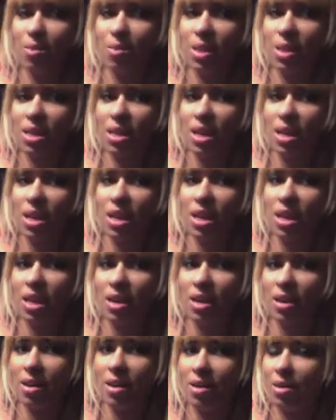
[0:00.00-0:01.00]
big
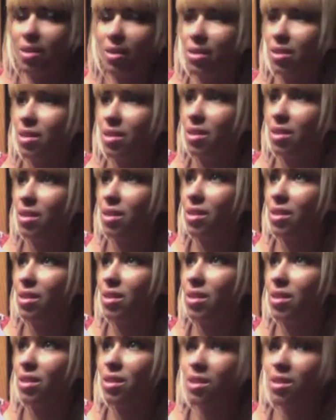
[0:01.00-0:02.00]

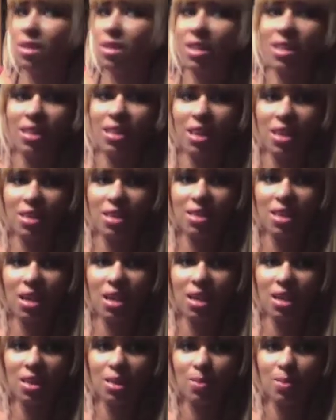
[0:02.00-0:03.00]
yin and yang
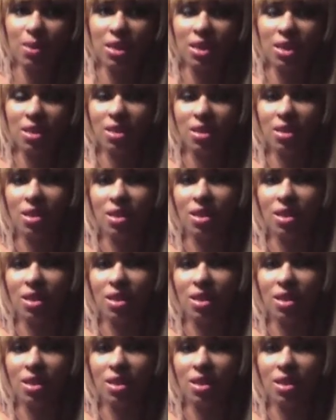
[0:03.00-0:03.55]
sign spinning,